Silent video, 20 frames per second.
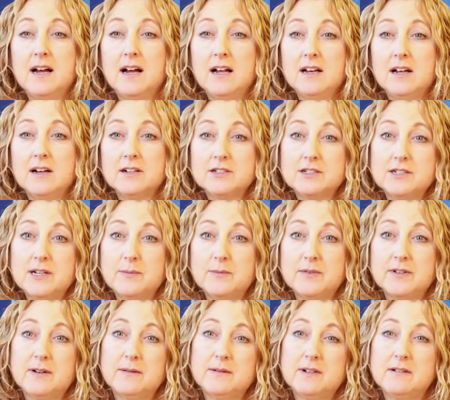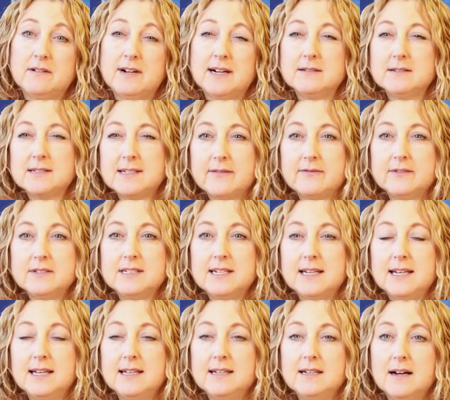a large number, around
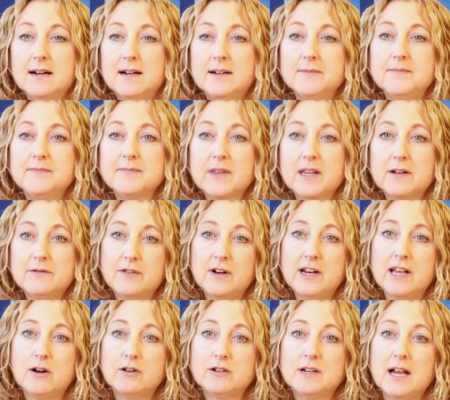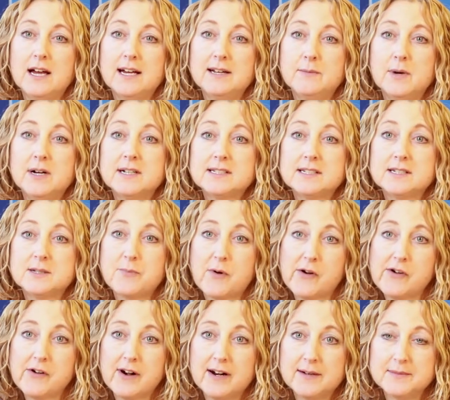70 um, fully online master's
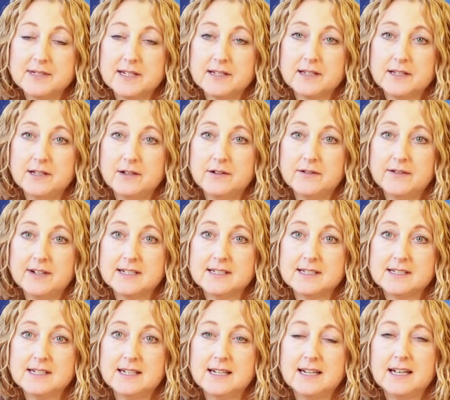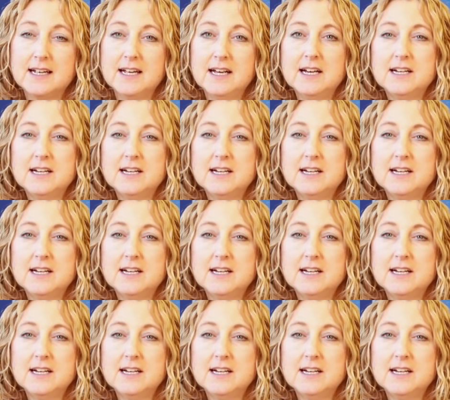programs at the university.